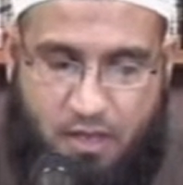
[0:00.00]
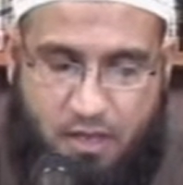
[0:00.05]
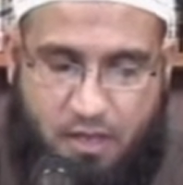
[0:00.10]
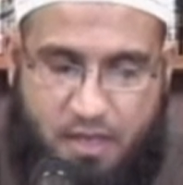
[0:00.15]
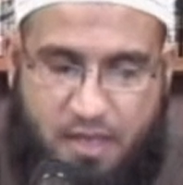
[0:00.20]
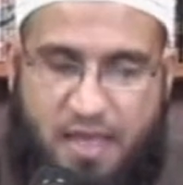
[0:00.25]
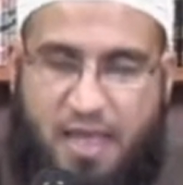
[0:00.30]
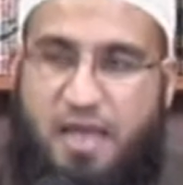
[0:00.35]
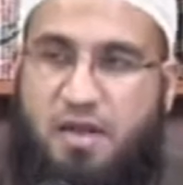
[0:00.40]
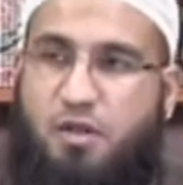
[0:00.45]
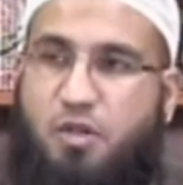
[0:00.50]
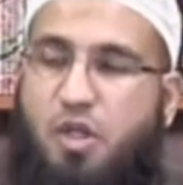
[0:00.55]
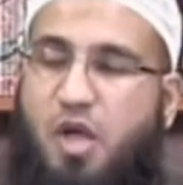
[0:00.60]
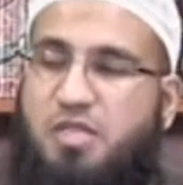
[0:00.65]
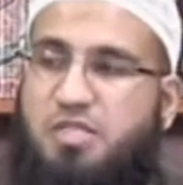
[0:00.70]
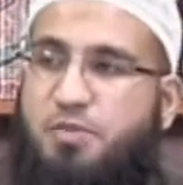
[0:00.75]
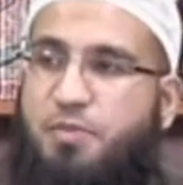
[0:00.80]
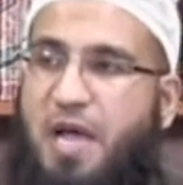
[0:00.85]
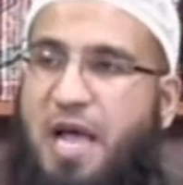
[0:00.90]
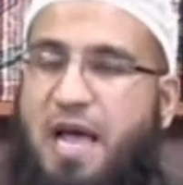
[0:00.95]
And Allah
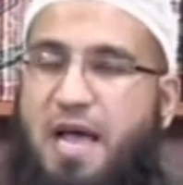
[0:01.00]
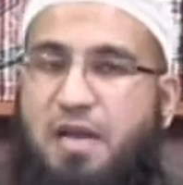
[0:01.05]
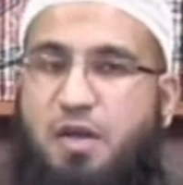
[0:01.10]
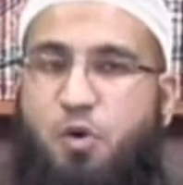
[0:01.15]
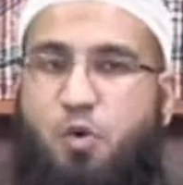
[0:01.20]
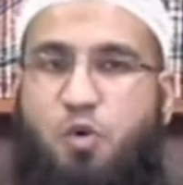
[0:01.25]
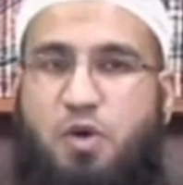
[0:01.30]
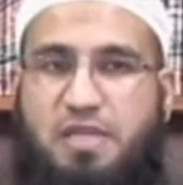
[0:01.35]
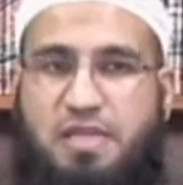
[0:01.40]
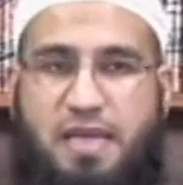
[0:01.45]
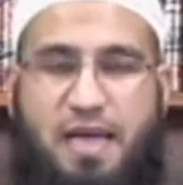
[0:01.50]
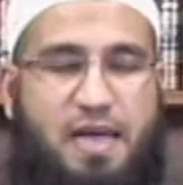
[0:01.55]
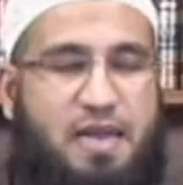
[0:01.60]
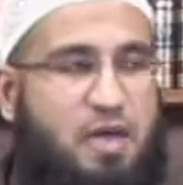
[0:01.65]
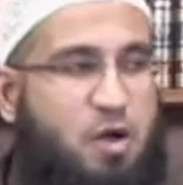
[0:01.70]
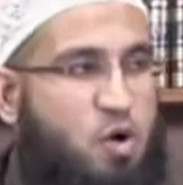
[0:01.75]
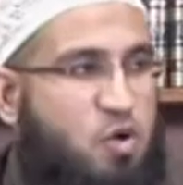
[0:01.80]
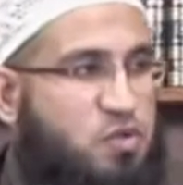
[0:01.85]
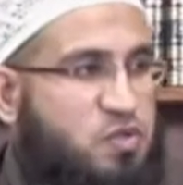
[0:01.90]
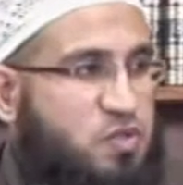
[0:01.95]
subhanahu wa ta'ala
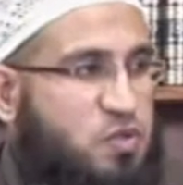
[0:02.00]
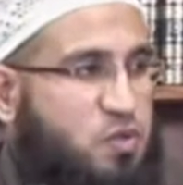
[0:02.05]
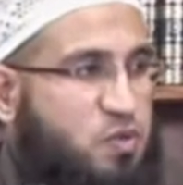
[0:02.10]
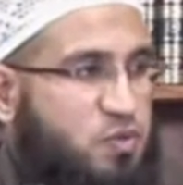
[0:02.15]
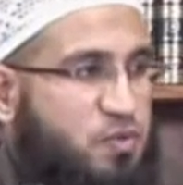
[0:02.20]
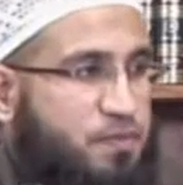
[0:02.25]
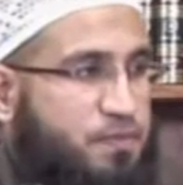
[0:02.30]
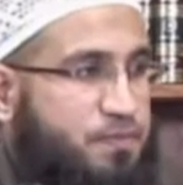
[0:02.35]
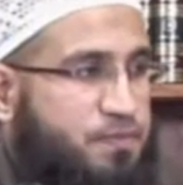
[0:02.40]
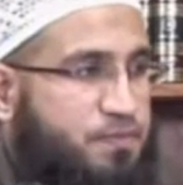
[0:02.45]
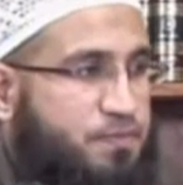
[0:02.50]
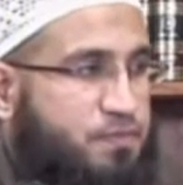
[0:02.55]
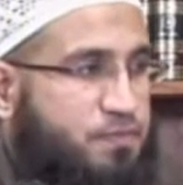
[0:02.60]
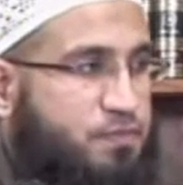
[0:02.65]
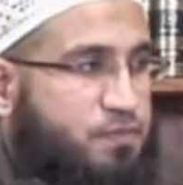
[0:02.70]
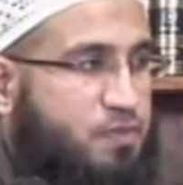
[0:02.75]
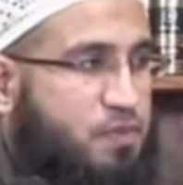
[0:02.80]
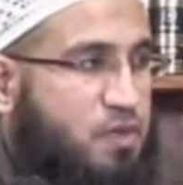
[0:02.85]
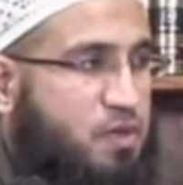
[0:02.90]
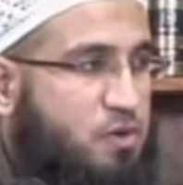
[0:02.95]
also
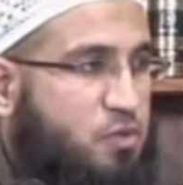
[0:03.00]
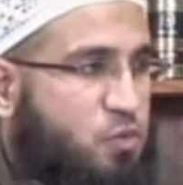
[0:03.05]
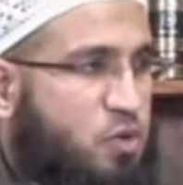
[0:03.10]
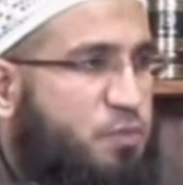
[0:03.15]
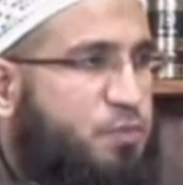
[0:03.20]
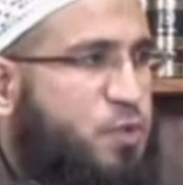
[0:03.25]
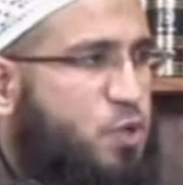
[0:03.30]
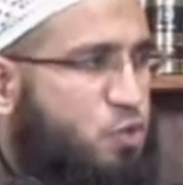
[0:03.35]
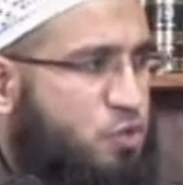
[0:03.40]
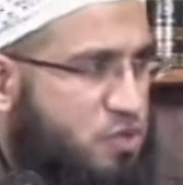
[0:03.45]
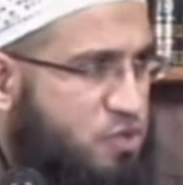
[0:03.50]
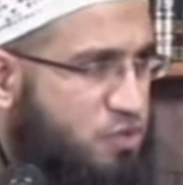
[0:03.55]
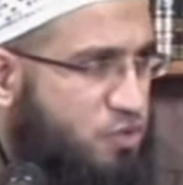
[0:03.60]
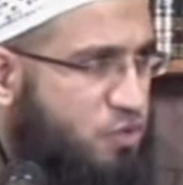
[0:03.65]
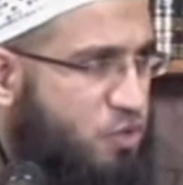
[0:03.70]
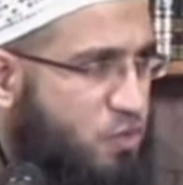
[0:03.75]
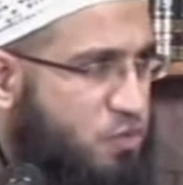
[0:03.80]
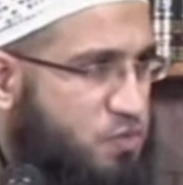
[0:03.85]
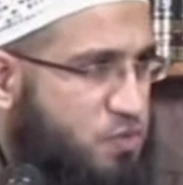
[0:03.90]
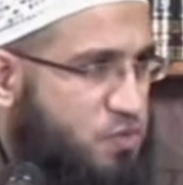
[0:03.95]
rebuked
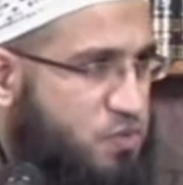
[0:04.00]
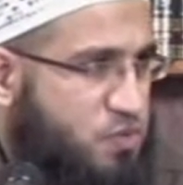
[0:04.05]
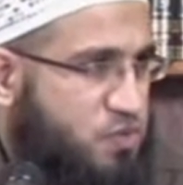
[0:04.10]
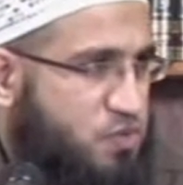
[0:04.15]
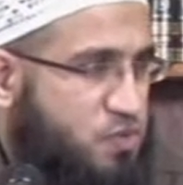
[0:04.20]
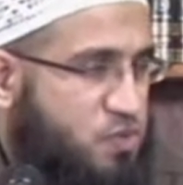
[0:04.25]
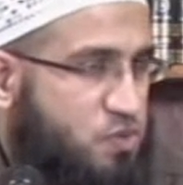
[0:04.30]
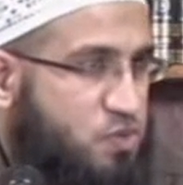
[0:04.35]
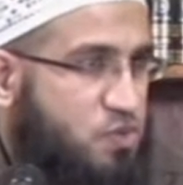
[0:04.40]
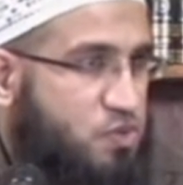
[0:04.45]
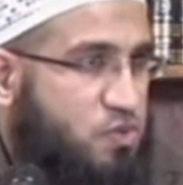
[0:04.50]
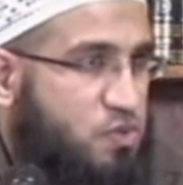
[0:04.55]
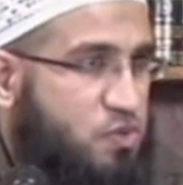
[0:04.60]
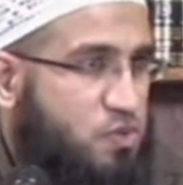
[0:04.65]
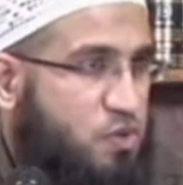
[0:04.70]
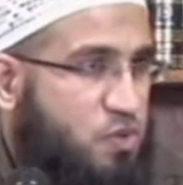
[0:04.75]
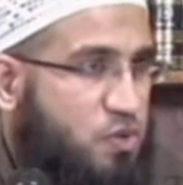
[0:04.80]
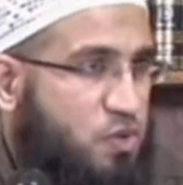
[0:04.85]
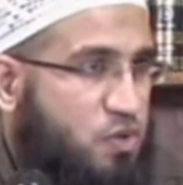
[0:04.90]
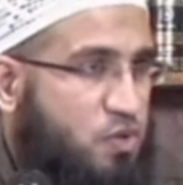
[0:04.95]
those
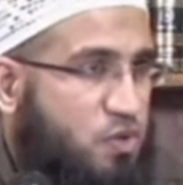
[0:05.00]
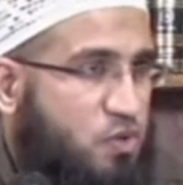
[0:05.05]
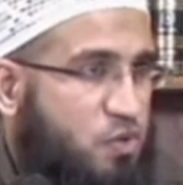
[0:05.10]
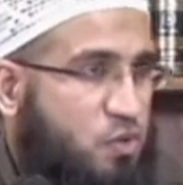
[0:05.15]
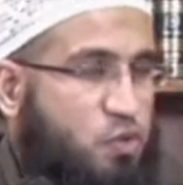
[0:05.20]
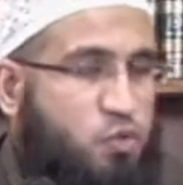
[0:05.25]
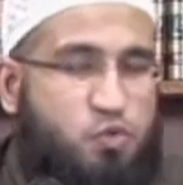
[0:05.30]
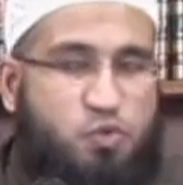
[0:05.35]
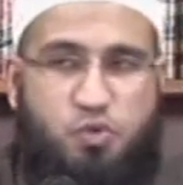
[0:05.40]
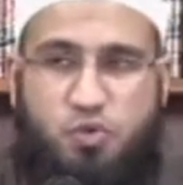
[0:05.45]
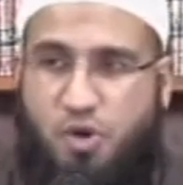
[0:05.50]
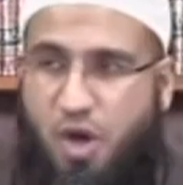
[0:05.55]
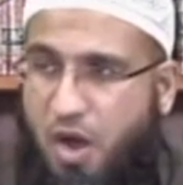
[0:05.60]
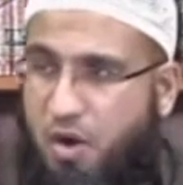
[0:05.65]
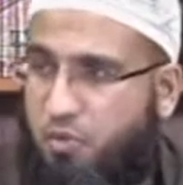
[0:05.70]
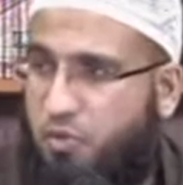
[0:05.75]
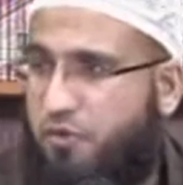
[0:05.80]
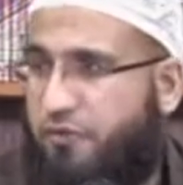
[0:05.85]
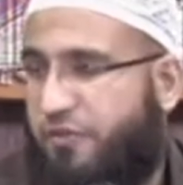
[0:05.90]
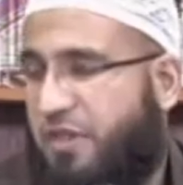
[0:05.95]
who do not
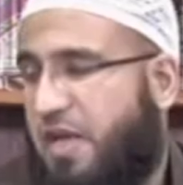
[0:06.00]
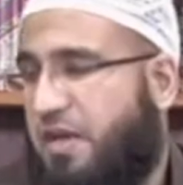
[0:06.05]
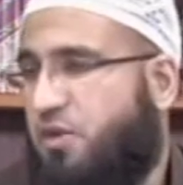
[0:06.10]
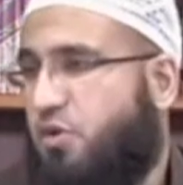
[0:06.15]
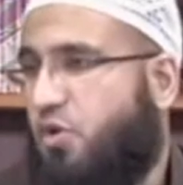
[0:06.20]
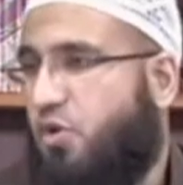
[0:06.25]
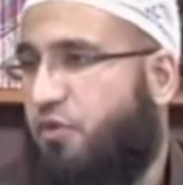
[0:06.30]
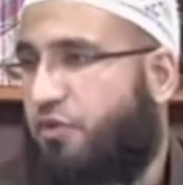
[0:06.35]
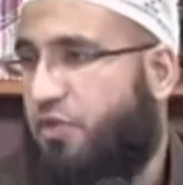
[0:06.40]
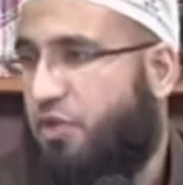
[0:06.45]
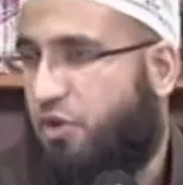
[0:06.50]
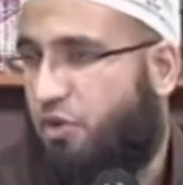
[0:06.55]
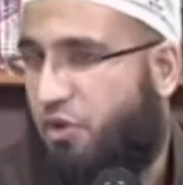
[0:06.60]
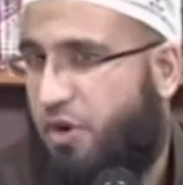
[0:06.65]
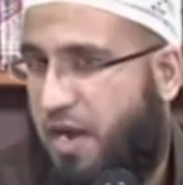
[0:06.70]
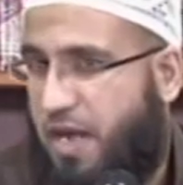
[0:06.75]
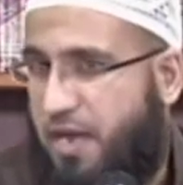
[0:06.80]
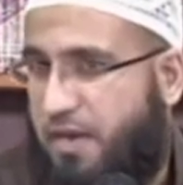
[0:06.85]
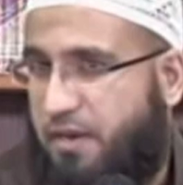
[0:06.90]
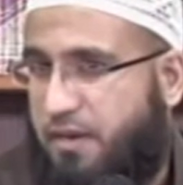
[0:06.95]
reflect over the
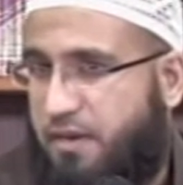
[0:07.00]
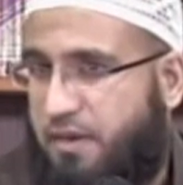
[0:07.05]
Qur'an.